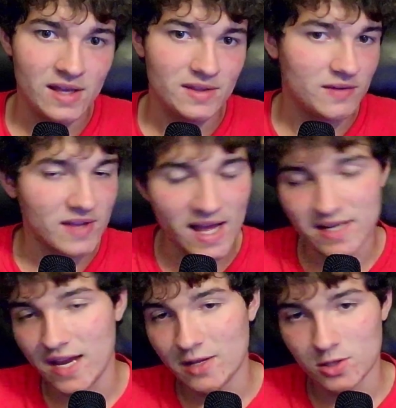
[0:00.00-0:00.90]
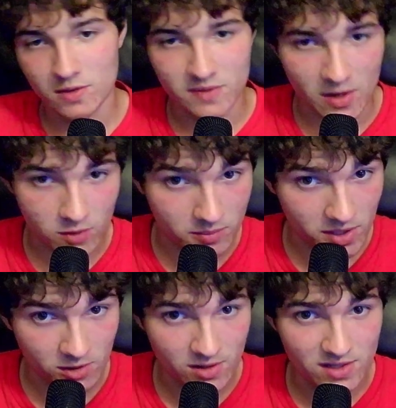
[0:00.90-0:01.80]
They've got Naylor, they've got
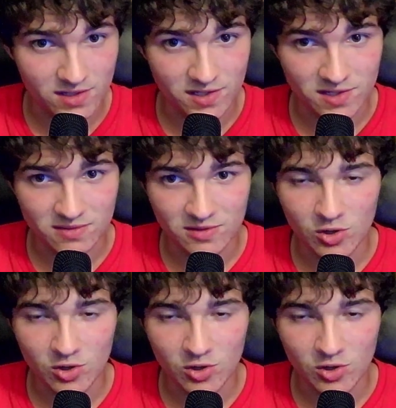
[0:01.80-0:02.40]
Ramirez,